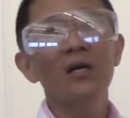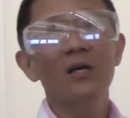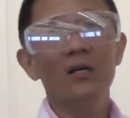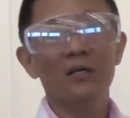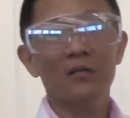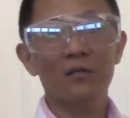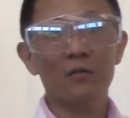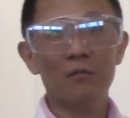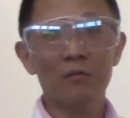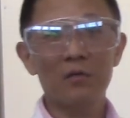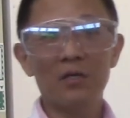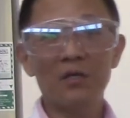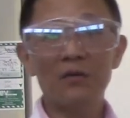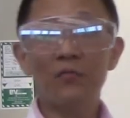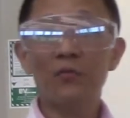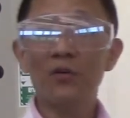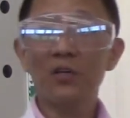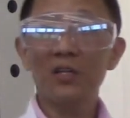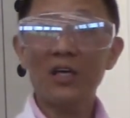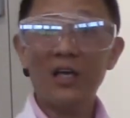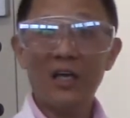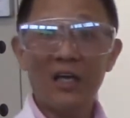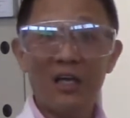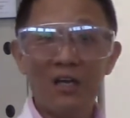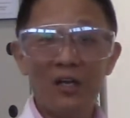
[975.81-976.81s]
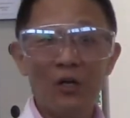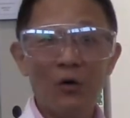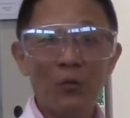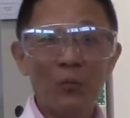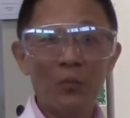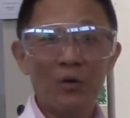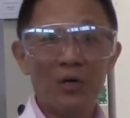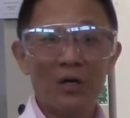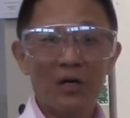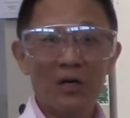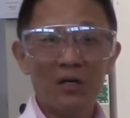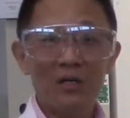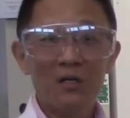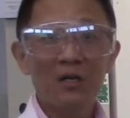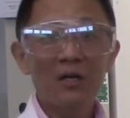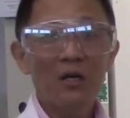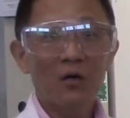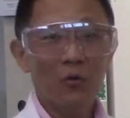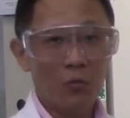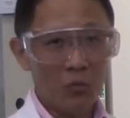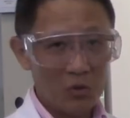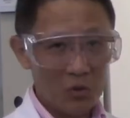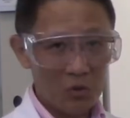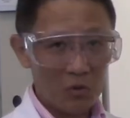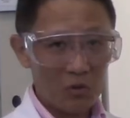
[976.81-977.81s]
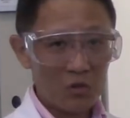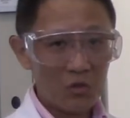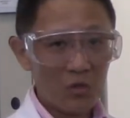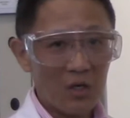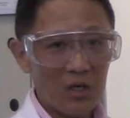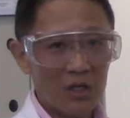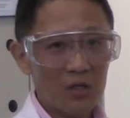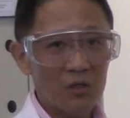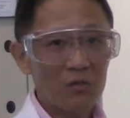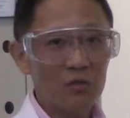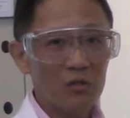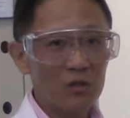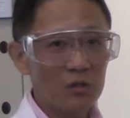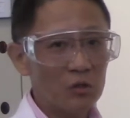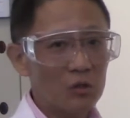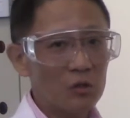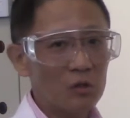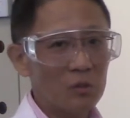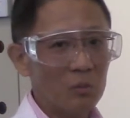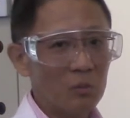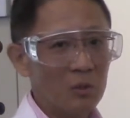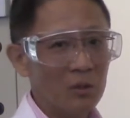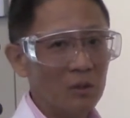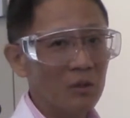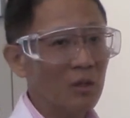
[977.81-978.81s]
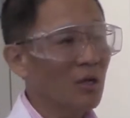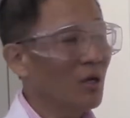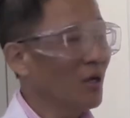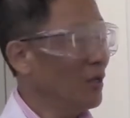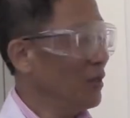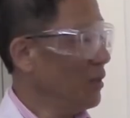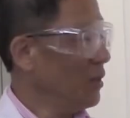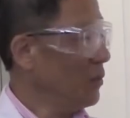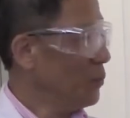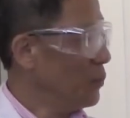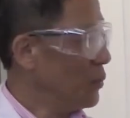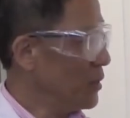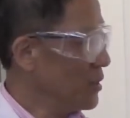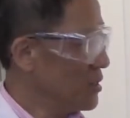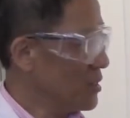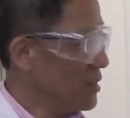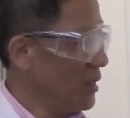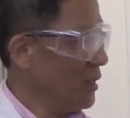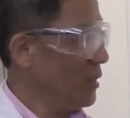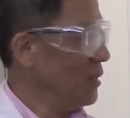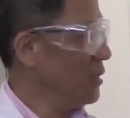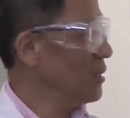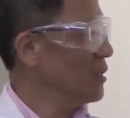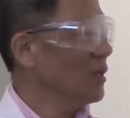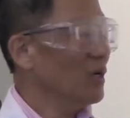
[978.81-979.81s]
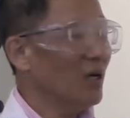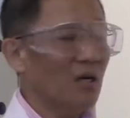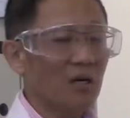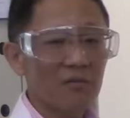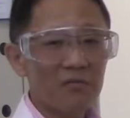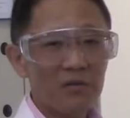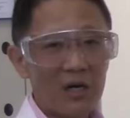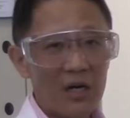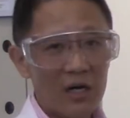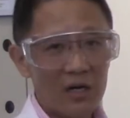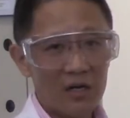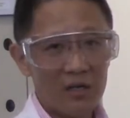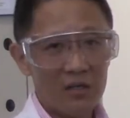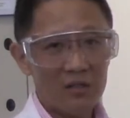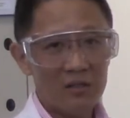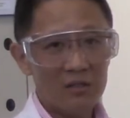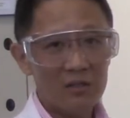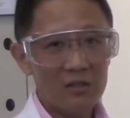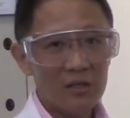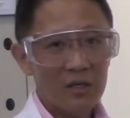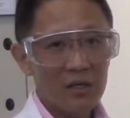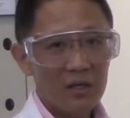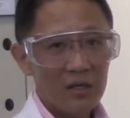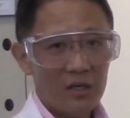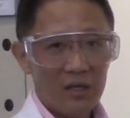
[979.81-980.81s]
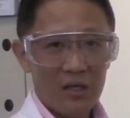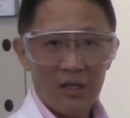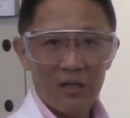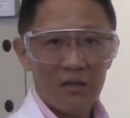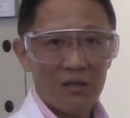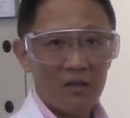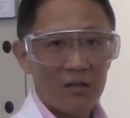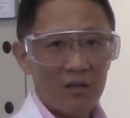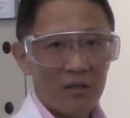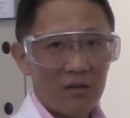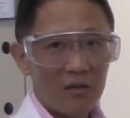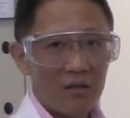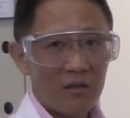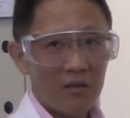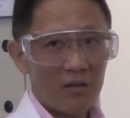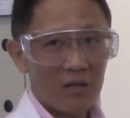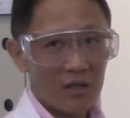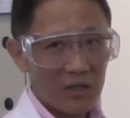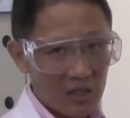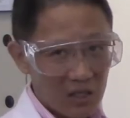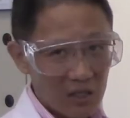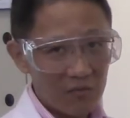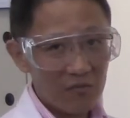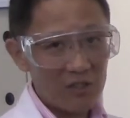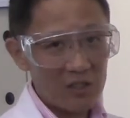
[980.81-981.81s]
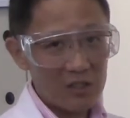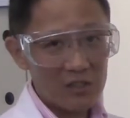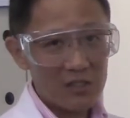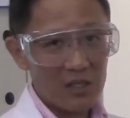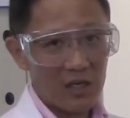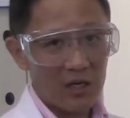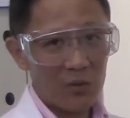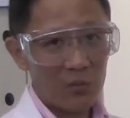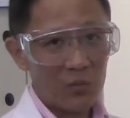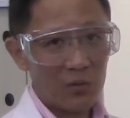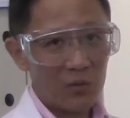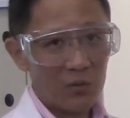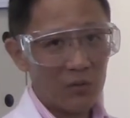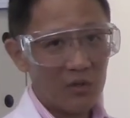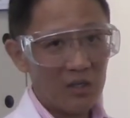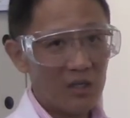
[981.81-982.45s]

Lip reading: 3 for the unknown part, when you're trying to determine the percent of iron in the given sample.